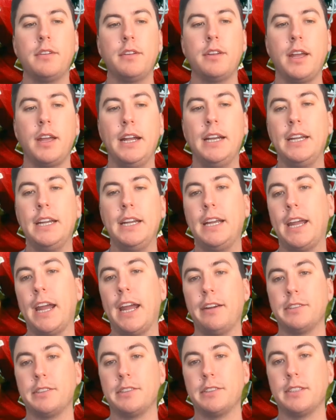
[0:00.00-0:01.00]
80
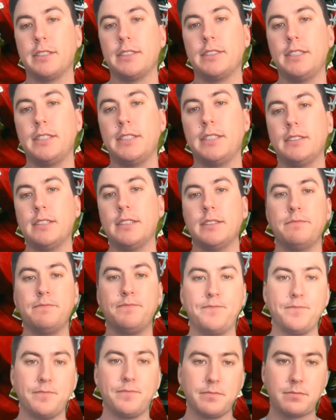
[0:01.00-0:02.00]
carries on the season,
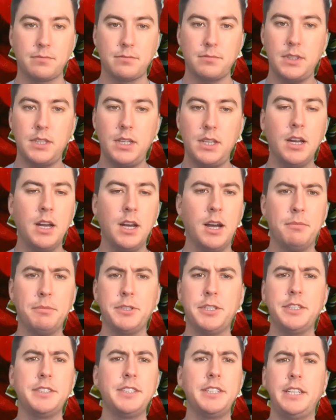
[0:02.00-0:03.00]

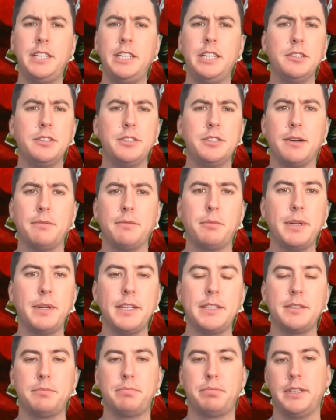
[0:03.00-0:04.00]
which isn't a huge number, but
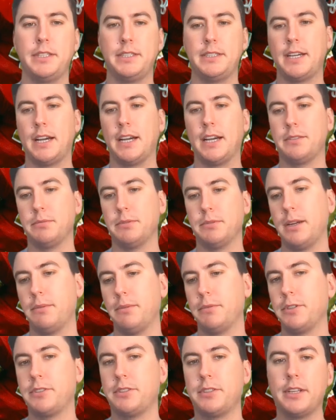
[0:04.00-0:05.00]
that's a pretty sizable
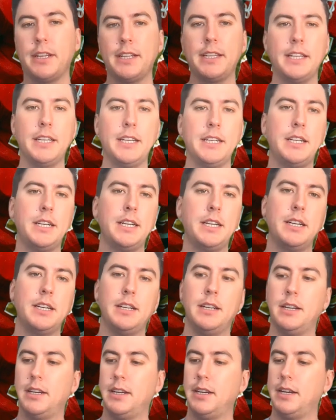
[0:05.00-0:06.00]
number. So I think
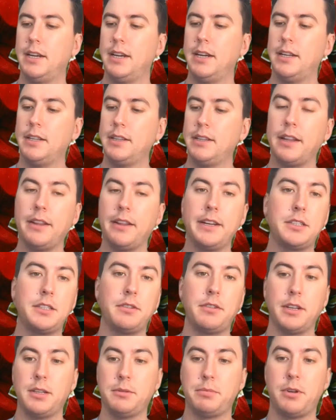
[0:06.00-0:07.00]
they like to
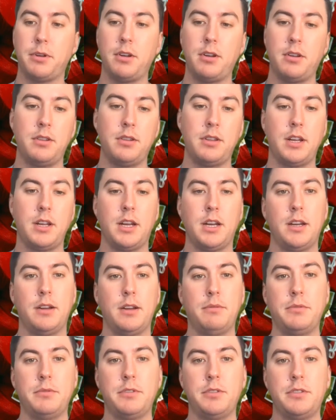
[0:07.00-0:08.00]
run the ball.
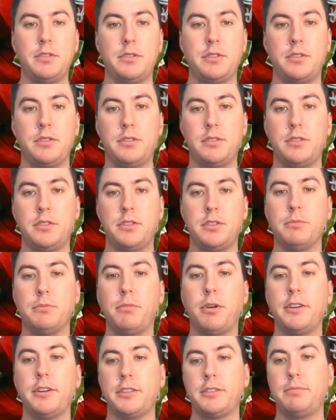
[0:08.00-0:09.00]

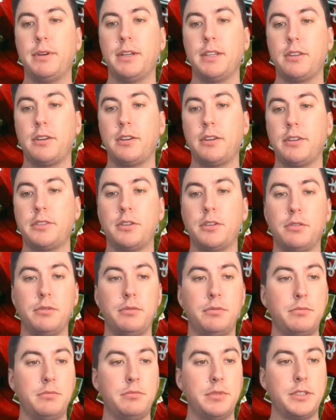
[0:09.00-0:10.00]
Jamar Smith
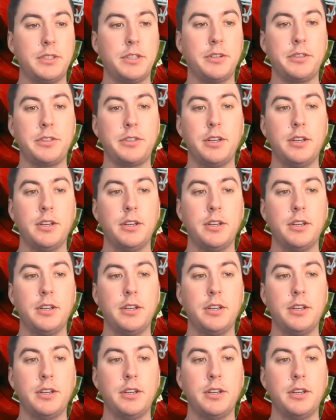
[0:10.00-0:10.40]
also was their